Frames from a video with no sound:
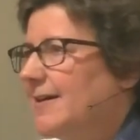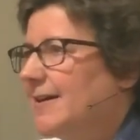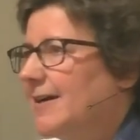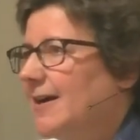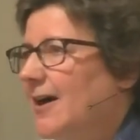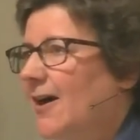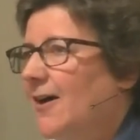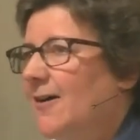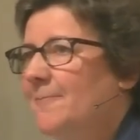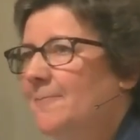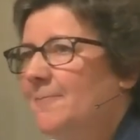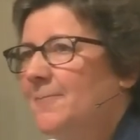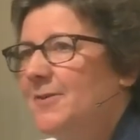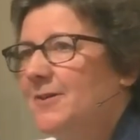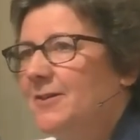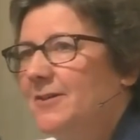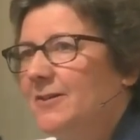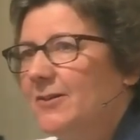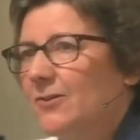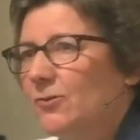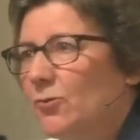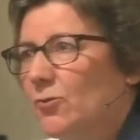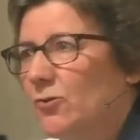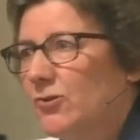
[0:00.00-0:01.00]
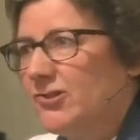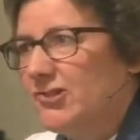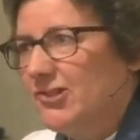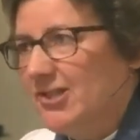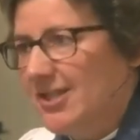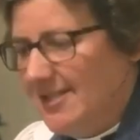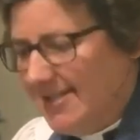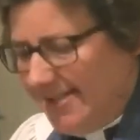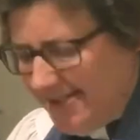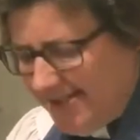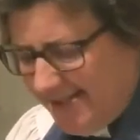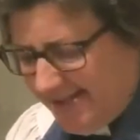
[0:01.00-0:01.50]
Come, Lord
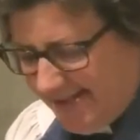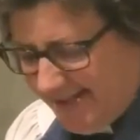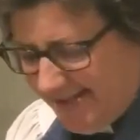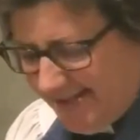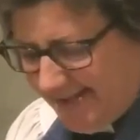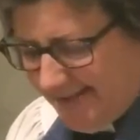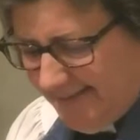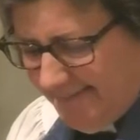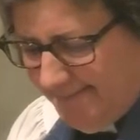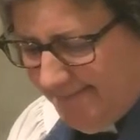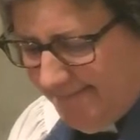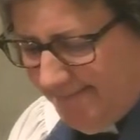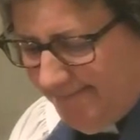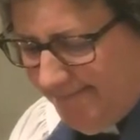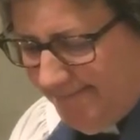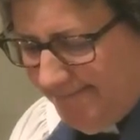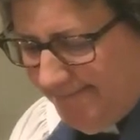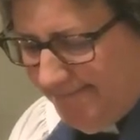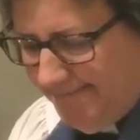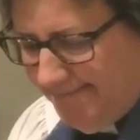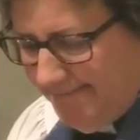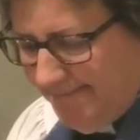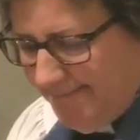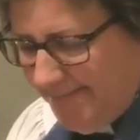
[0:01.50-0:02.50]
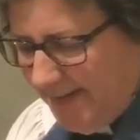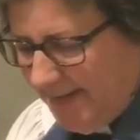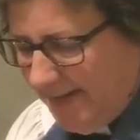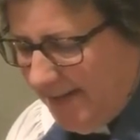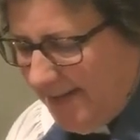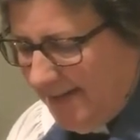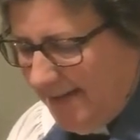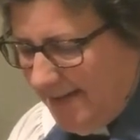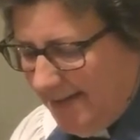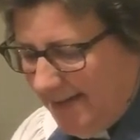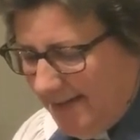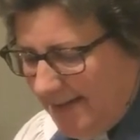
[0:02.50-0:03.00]
Jesus.
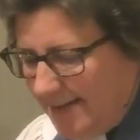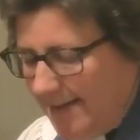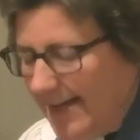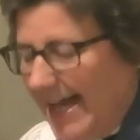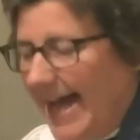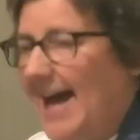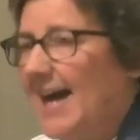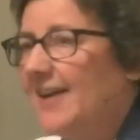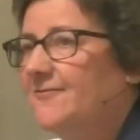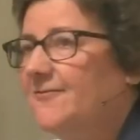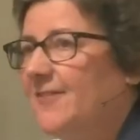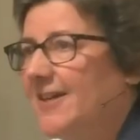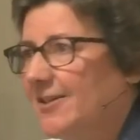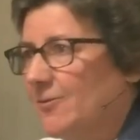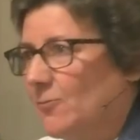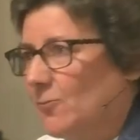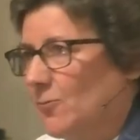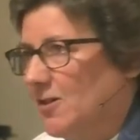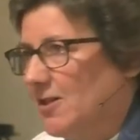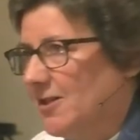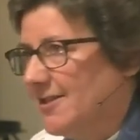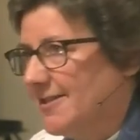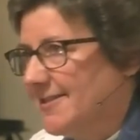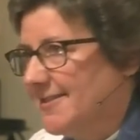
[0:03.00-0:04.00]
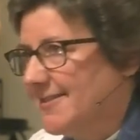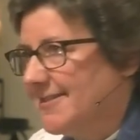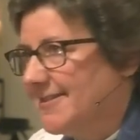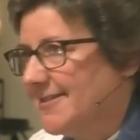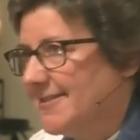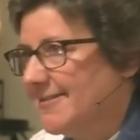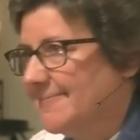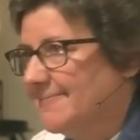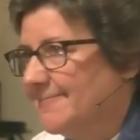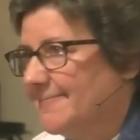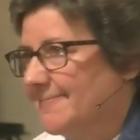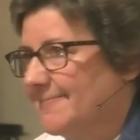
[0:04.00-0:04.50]
Advent
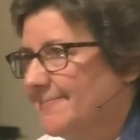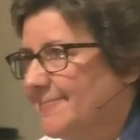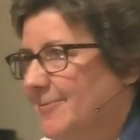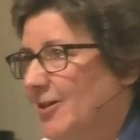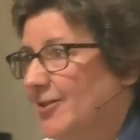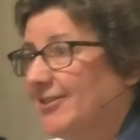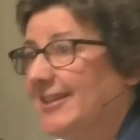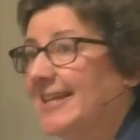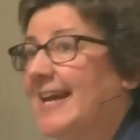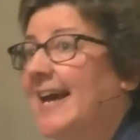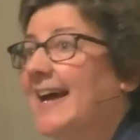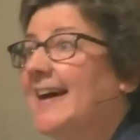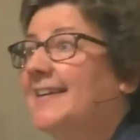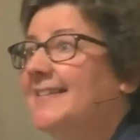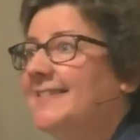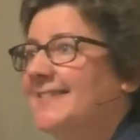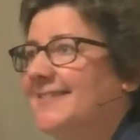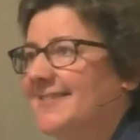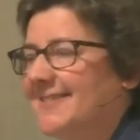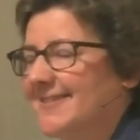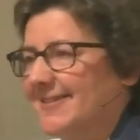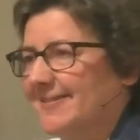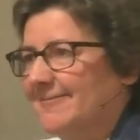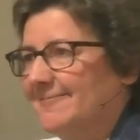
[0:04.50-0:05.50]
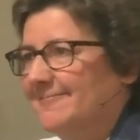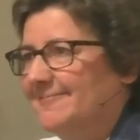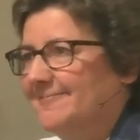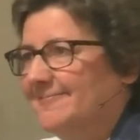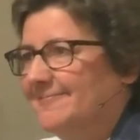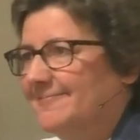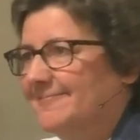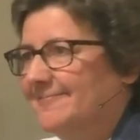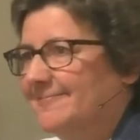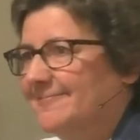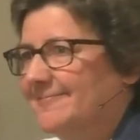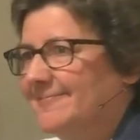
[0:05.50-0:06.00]
words at the end
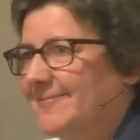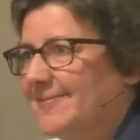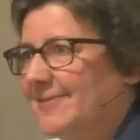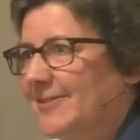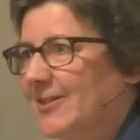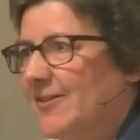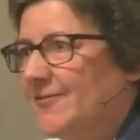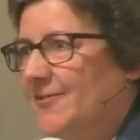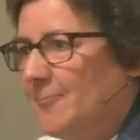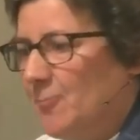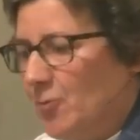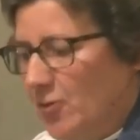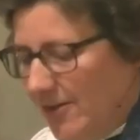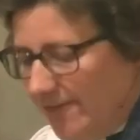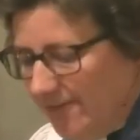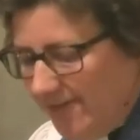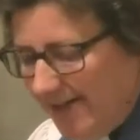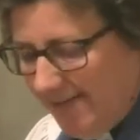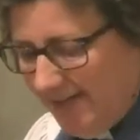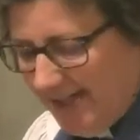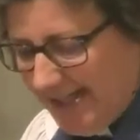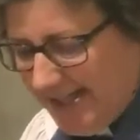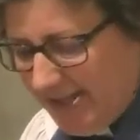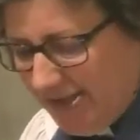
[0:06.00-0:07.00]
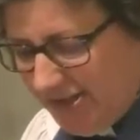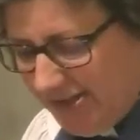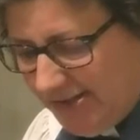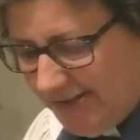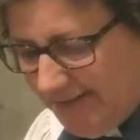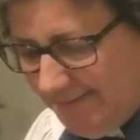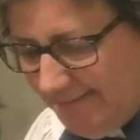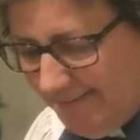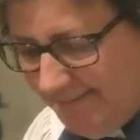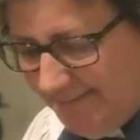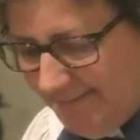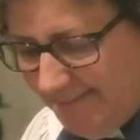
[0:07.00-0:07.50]
of the book of
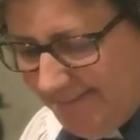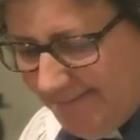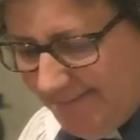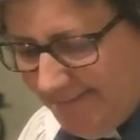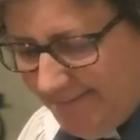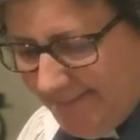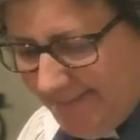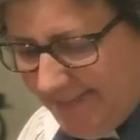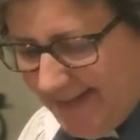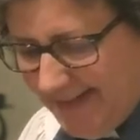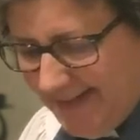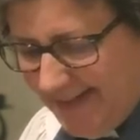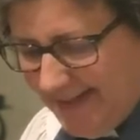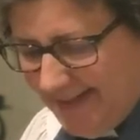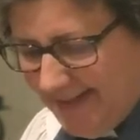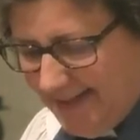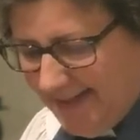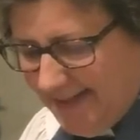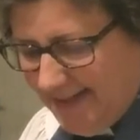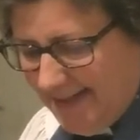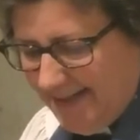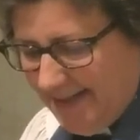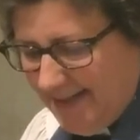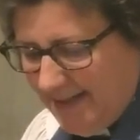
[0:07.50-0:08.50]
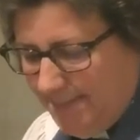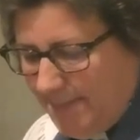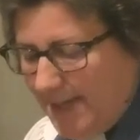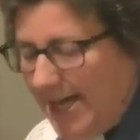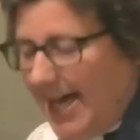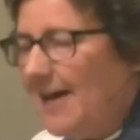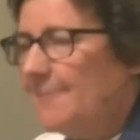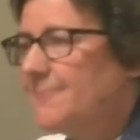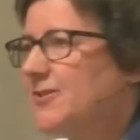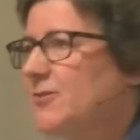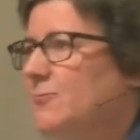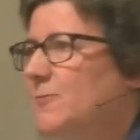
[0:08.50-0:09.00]
Revelation.
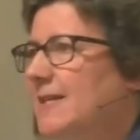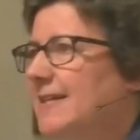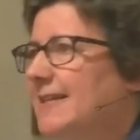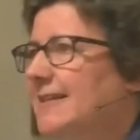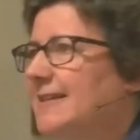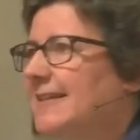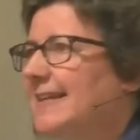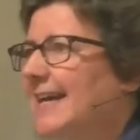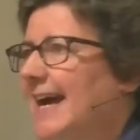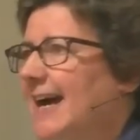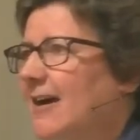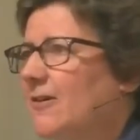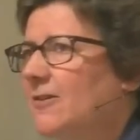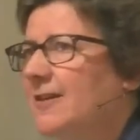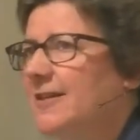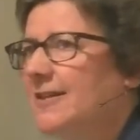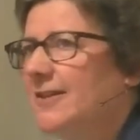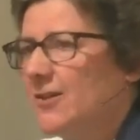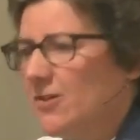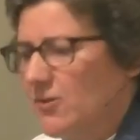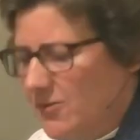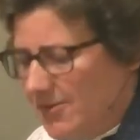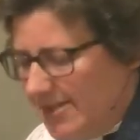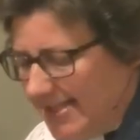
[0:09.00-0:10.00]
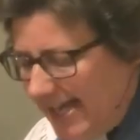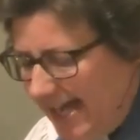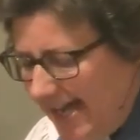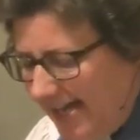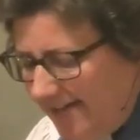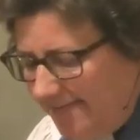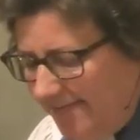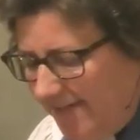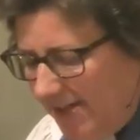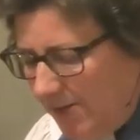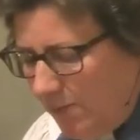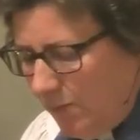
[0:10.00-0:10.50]
Perhaps we can carry those
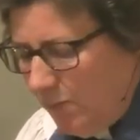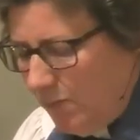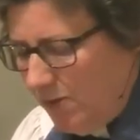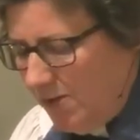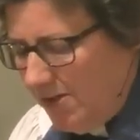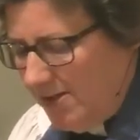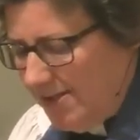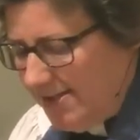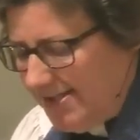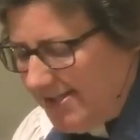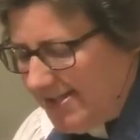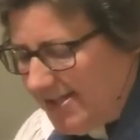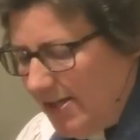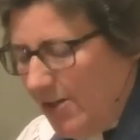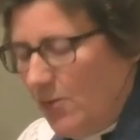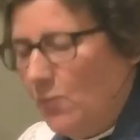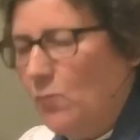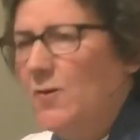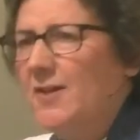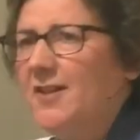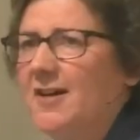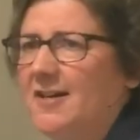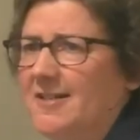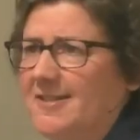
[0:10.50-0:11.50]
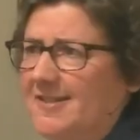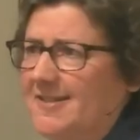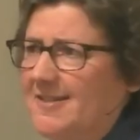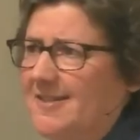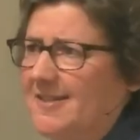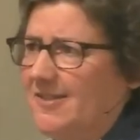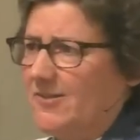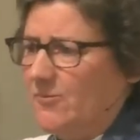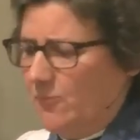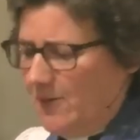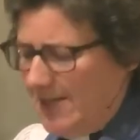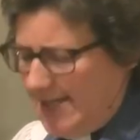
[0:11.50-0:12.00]
Advent words with us this